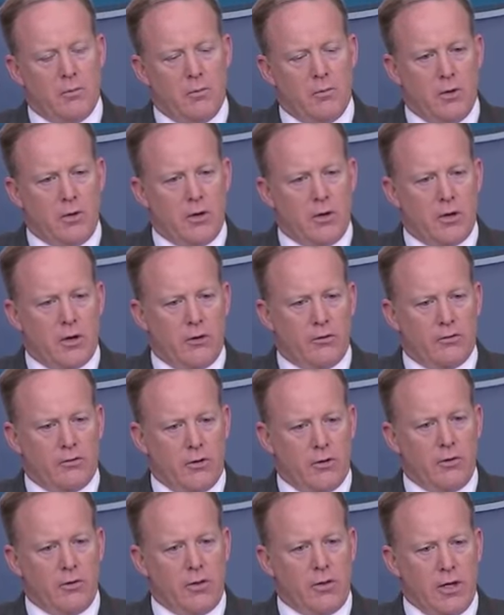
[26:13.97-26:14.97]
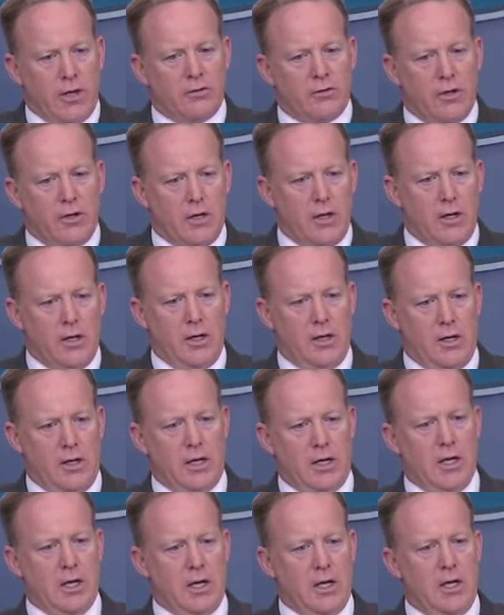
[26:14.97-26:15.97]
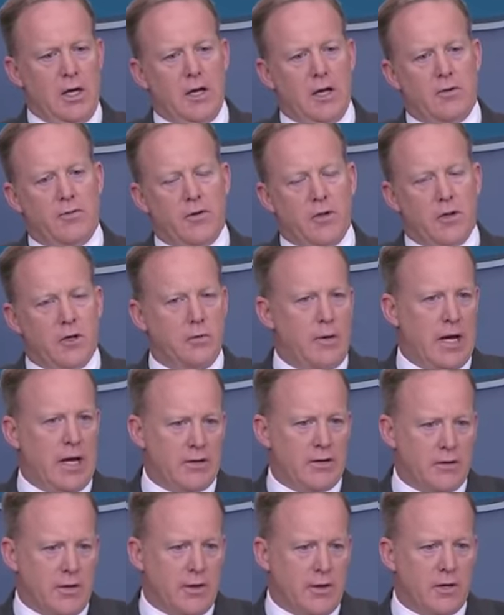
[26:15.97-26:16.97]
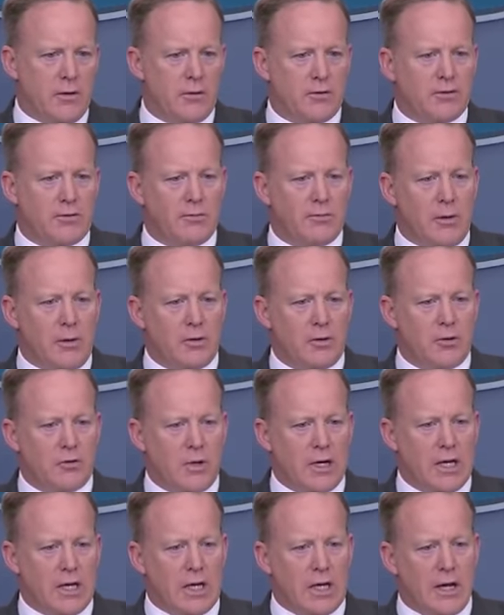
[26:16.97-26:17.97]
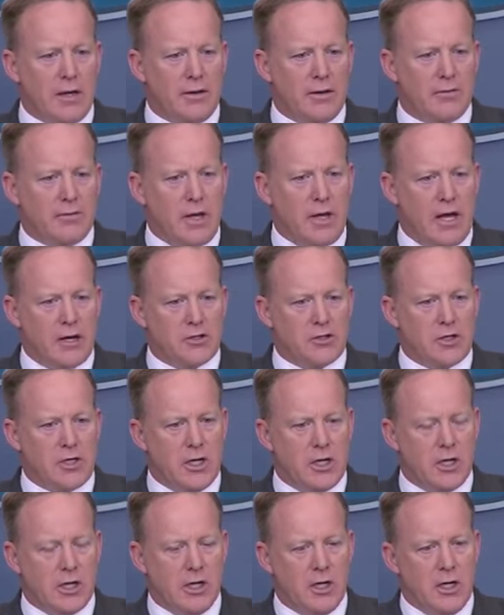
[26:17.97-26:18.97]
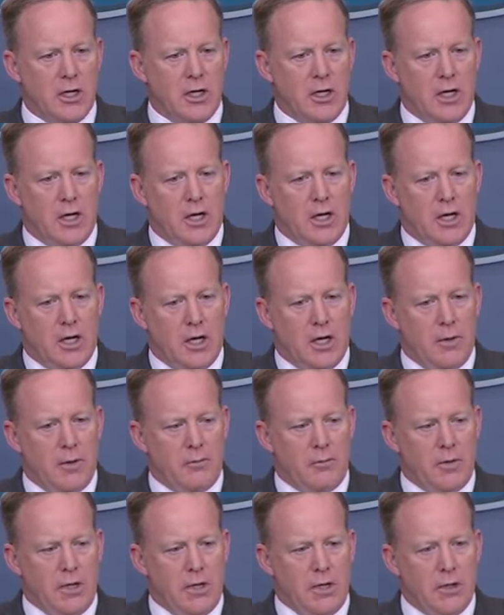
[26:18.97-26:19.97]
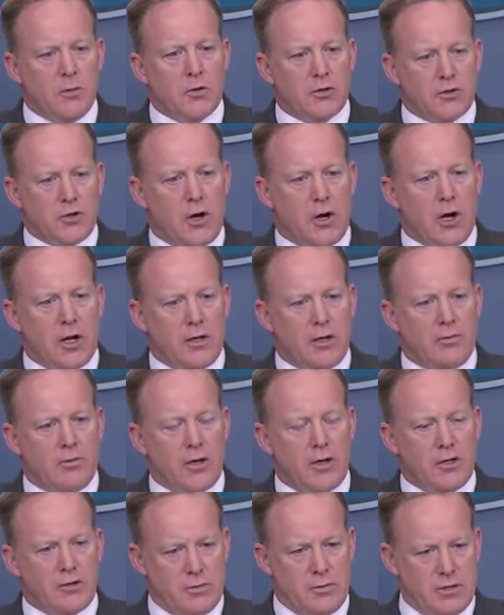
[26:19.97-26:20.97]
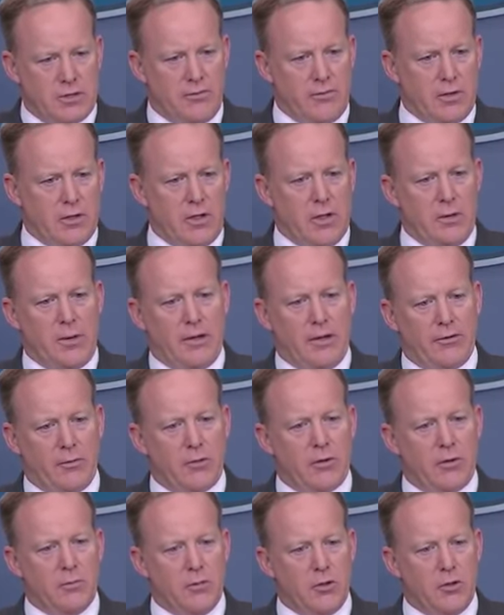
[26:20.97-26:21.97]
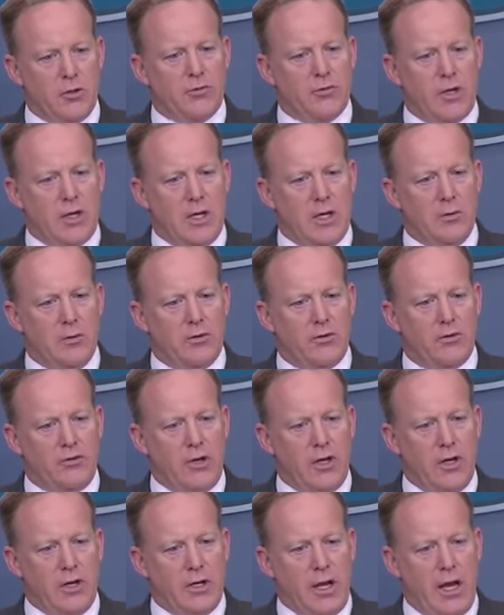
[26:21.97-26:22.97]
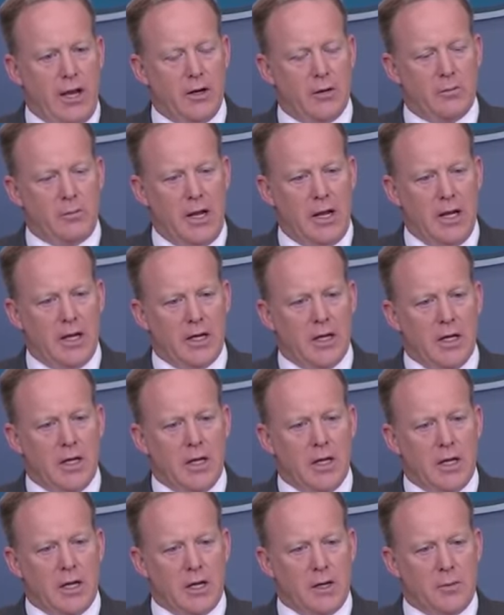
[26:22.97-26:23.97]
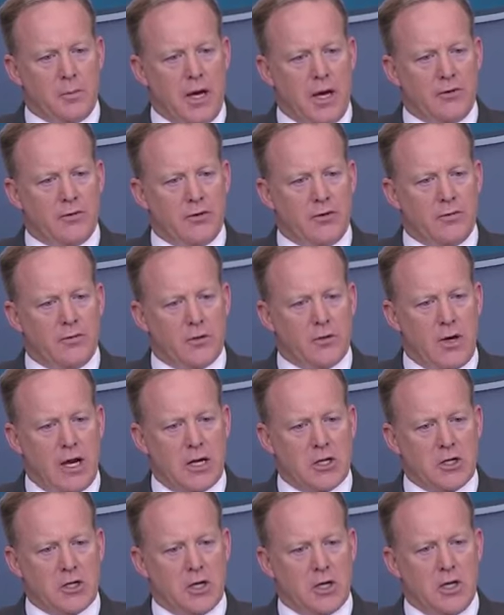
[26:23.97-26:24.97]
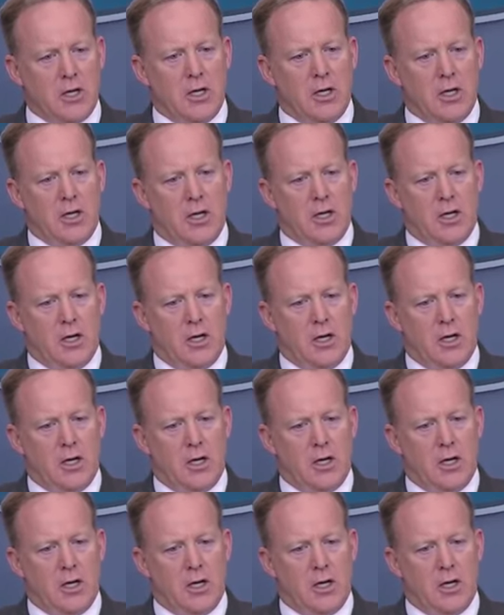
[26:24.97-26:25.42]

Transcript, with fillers: um, where there are certain things, and, and, again on NATO, if you go back to I think it was September 29th of last year, um, he was talking very specifically about some of the moves that he was seeing NATO make in a positive direction,